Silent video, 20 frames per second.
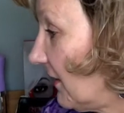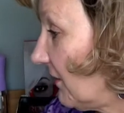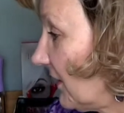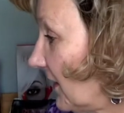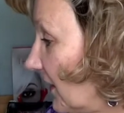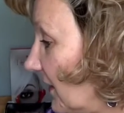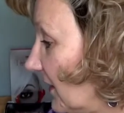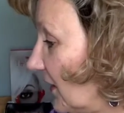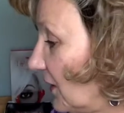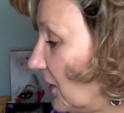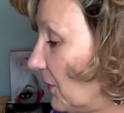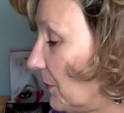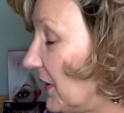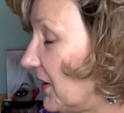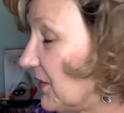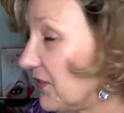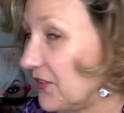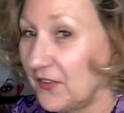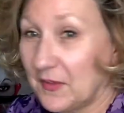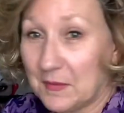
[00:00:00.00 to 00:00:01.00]
it a little bit
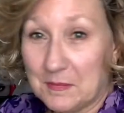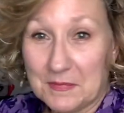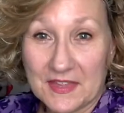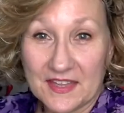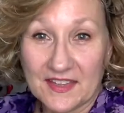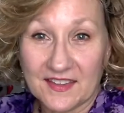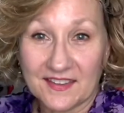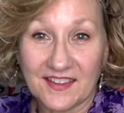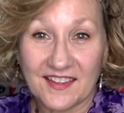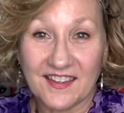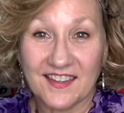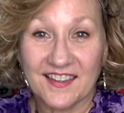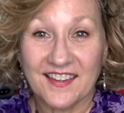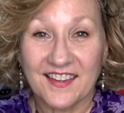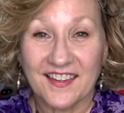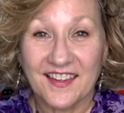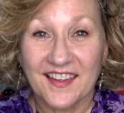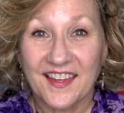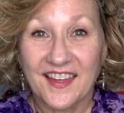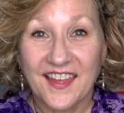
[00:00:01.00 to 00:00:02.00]
of something,
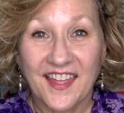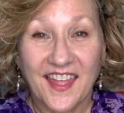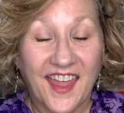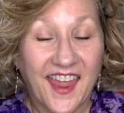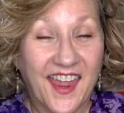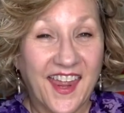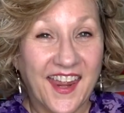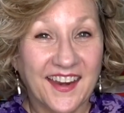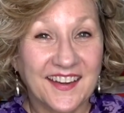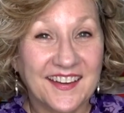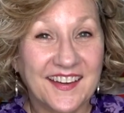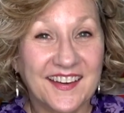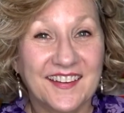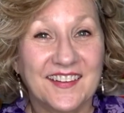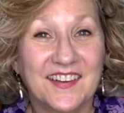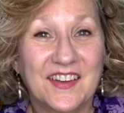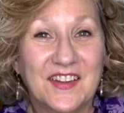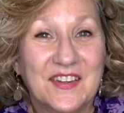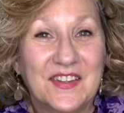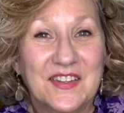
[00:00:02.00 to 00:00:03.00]
and
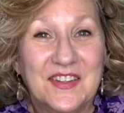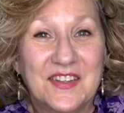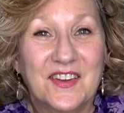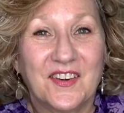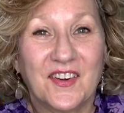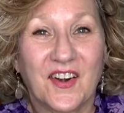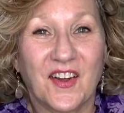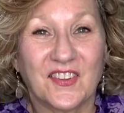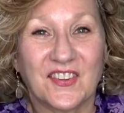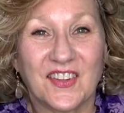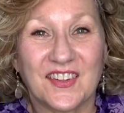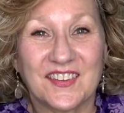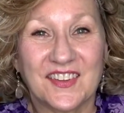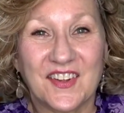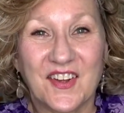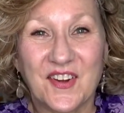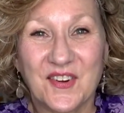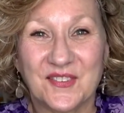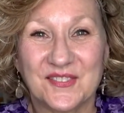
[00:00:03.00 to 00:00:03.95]
you're all set to go.